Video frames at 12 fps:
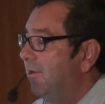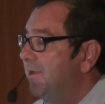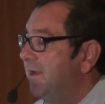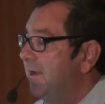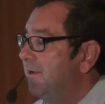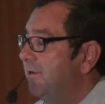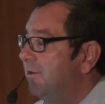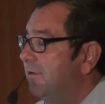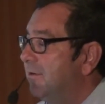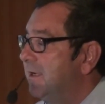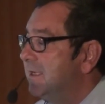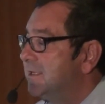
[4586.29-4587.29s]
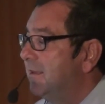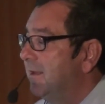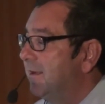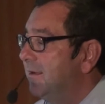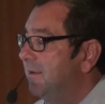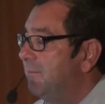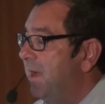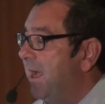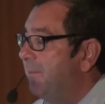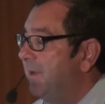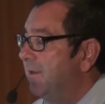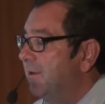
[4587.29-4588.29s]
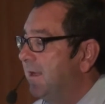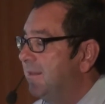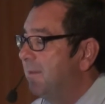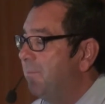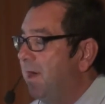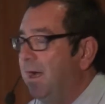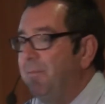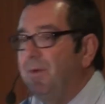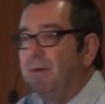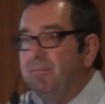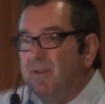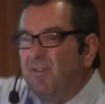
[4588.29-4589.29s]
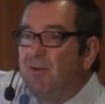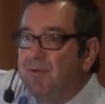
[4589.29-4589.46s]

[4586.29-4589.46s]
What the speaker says: All you can do is click on the map and look at the pop-up.